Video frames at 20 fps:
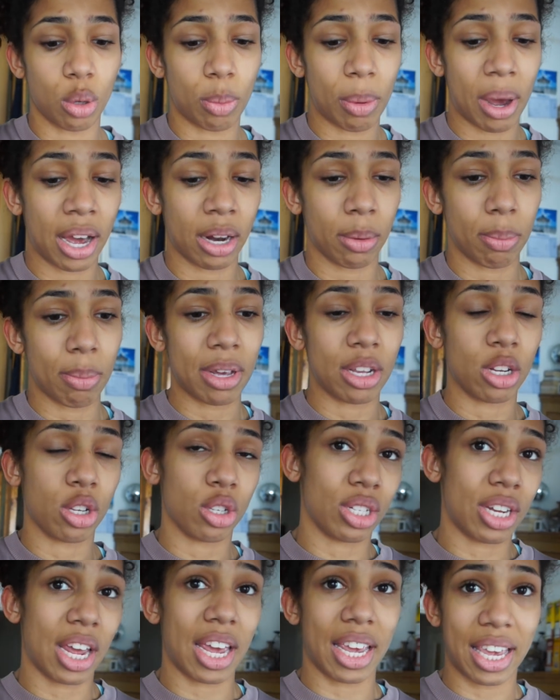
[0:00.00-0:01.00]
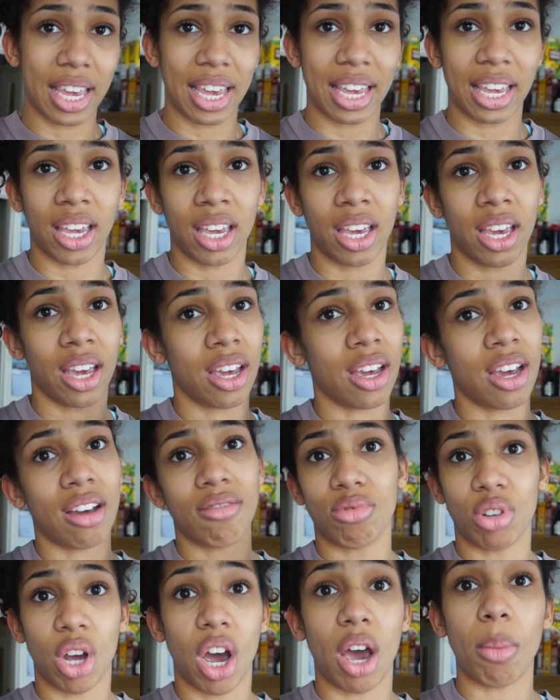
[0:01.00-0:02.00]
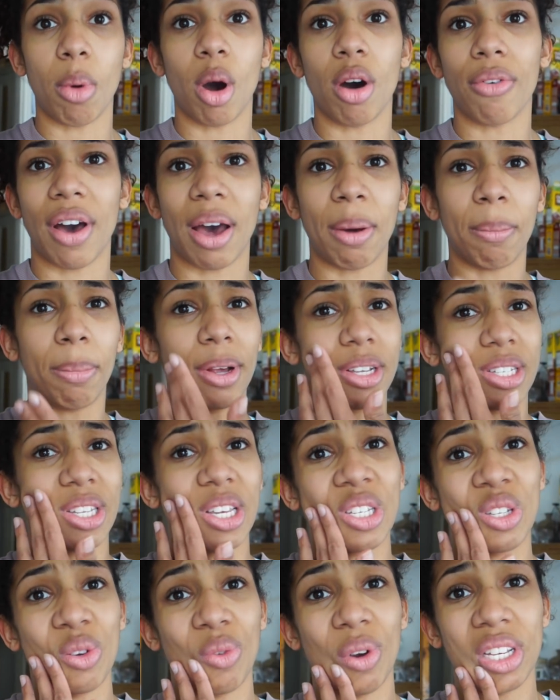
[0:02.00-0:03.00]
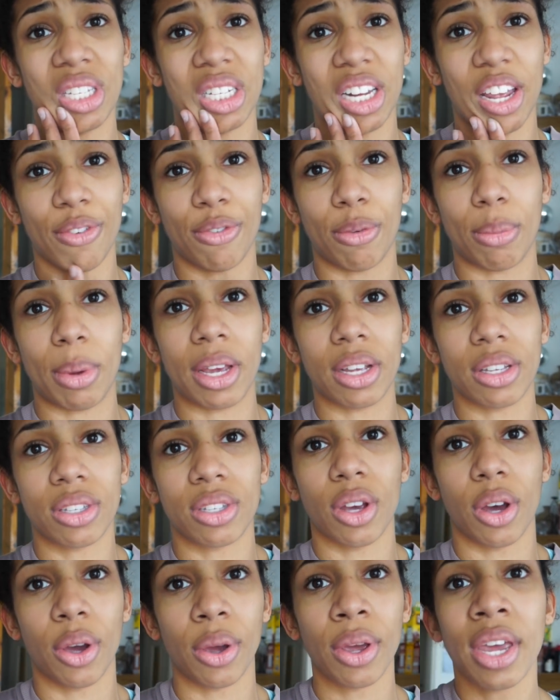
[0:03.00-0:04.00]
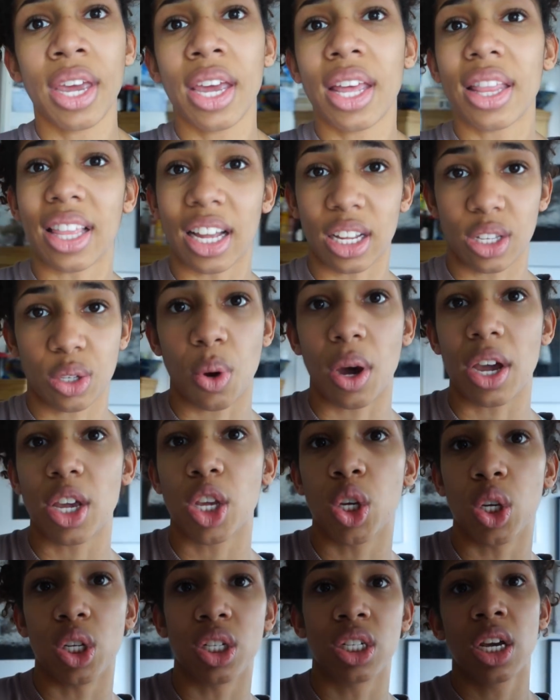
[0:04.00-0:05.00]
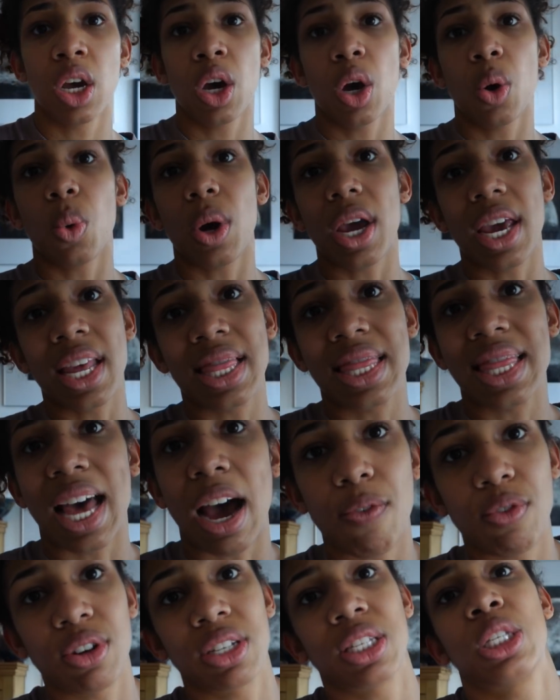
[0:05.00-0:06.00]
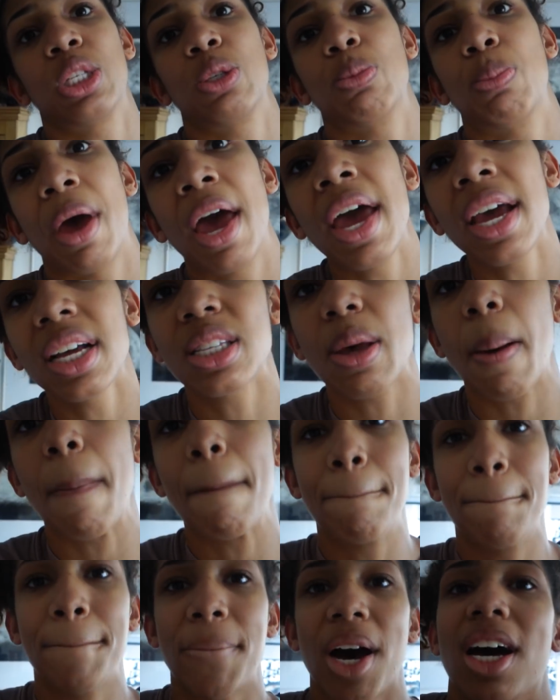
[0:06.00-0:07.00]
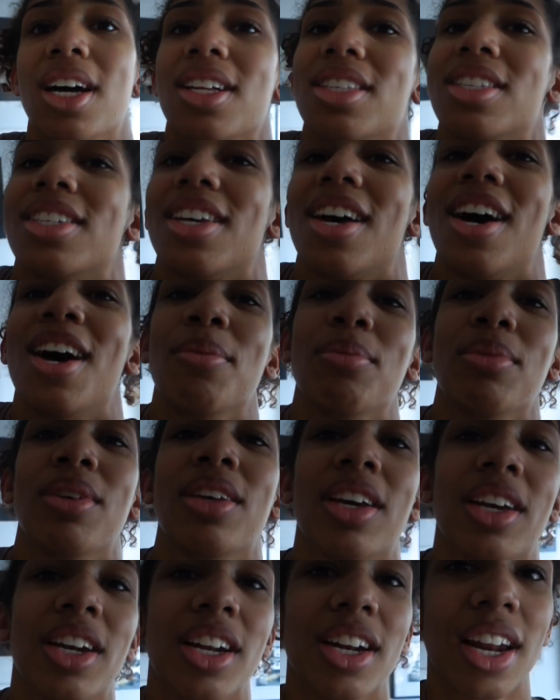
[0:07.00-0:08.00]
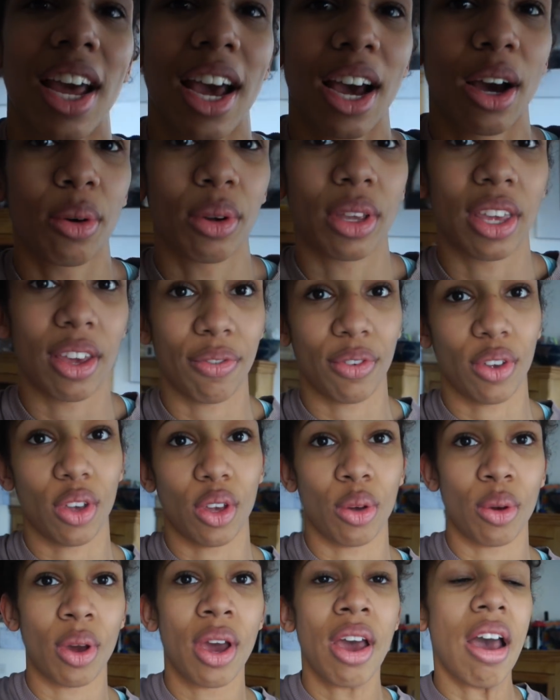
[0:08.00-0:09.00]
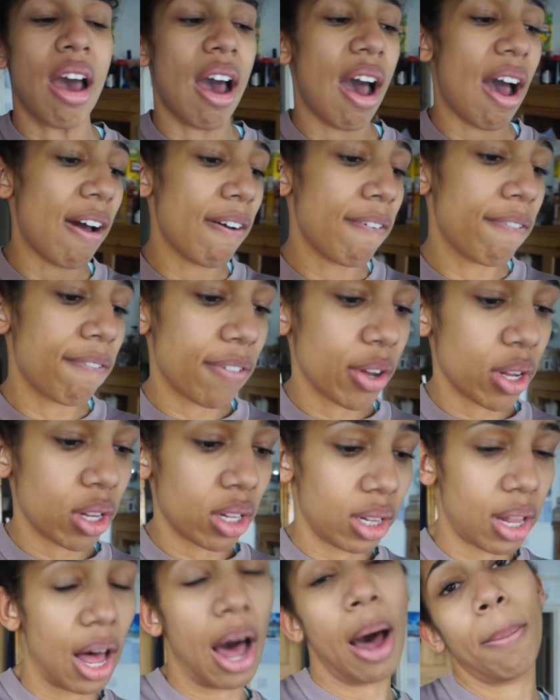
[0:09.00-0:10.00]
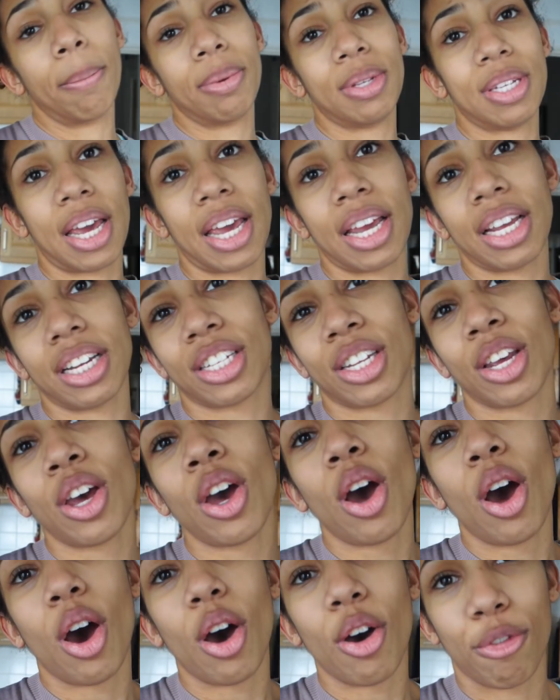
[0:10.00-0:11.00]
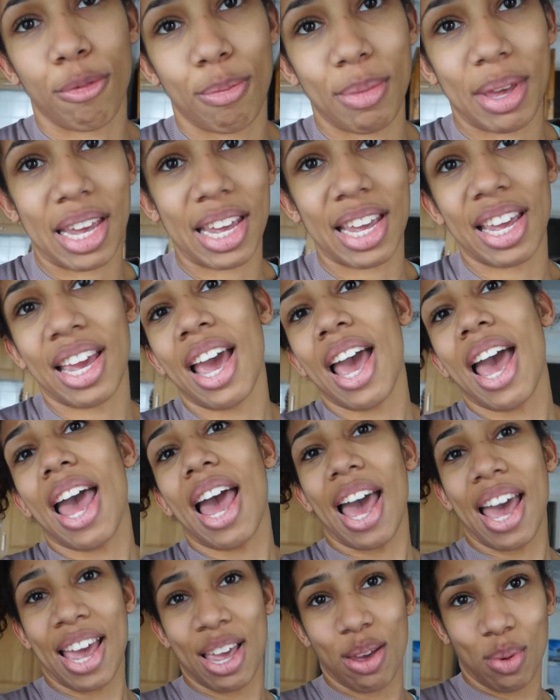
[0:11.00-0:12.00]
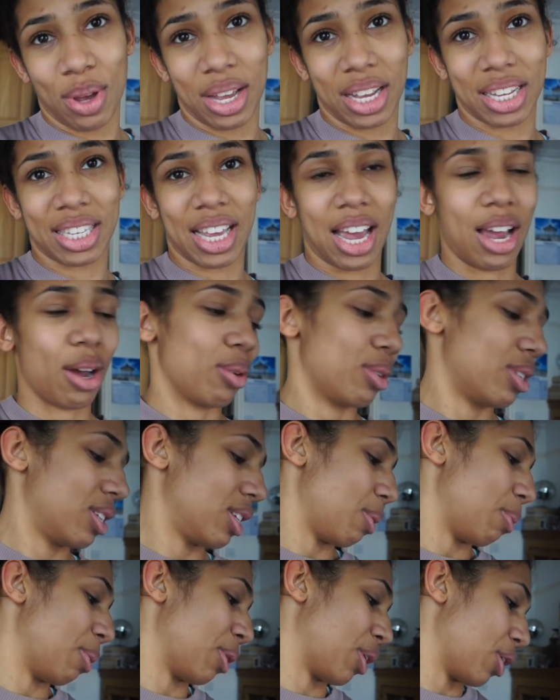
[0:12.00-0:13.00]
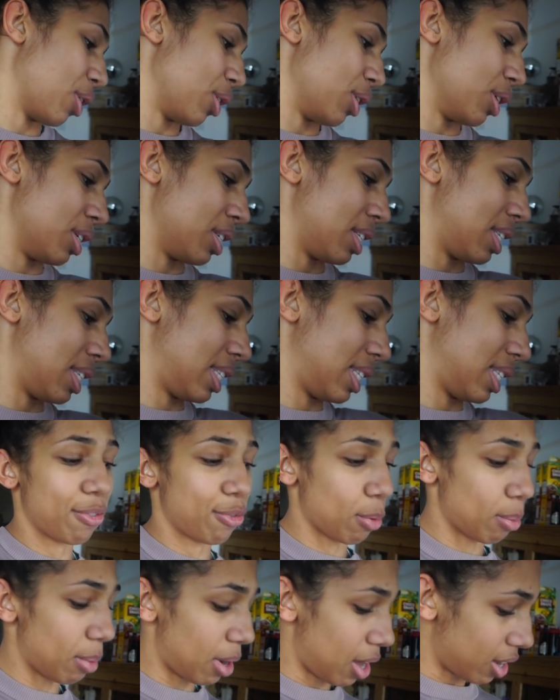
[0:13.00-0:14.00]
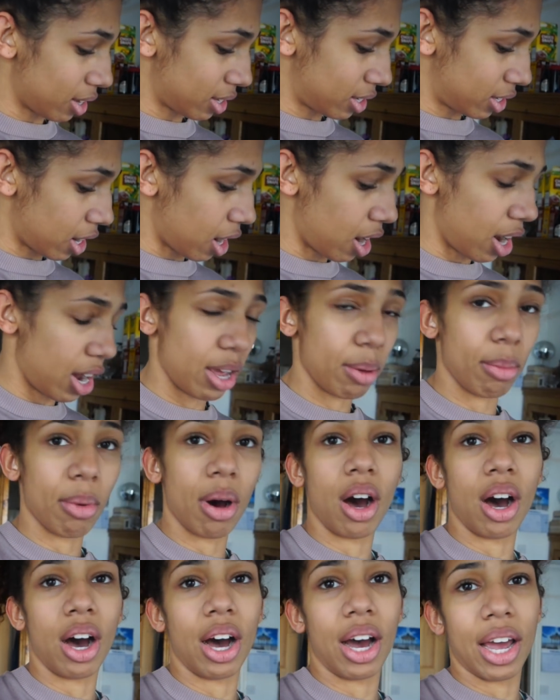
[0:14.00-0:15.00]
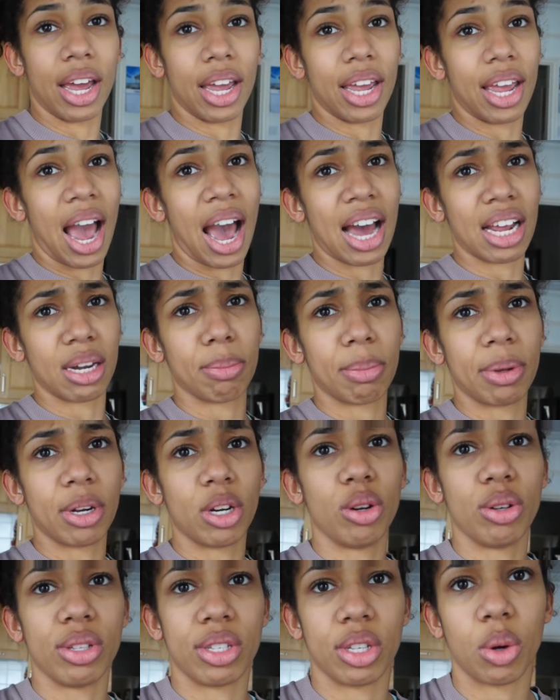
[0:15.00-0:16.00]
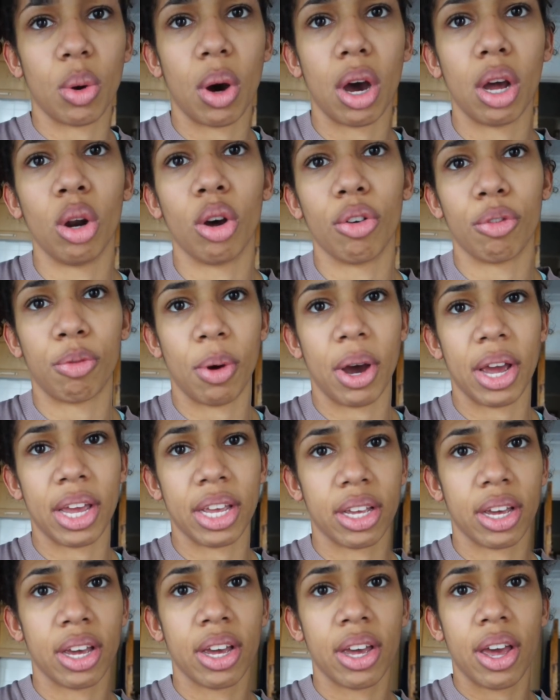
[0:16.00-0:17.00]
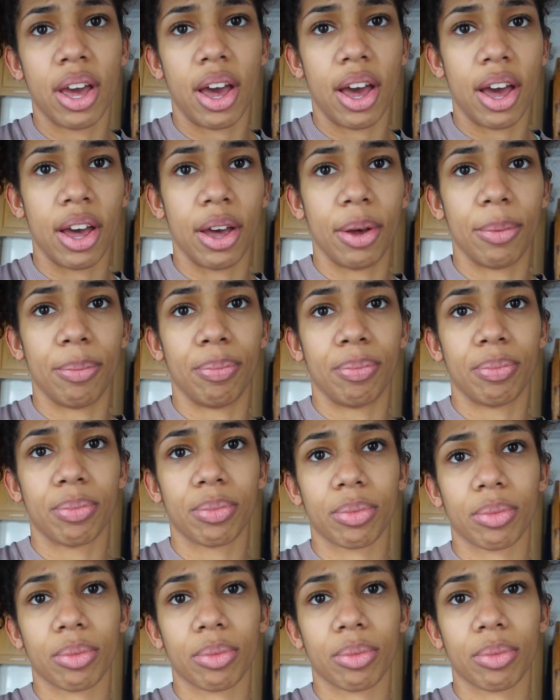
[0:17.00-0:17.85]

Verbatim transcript: too bad me just taking time off, and plus it is a rest day for me, so that's quite good in that respect. But I'm going to now give you a full update of me eight weeks out, because from last time I hadn't been losing quite a lot of weight, um...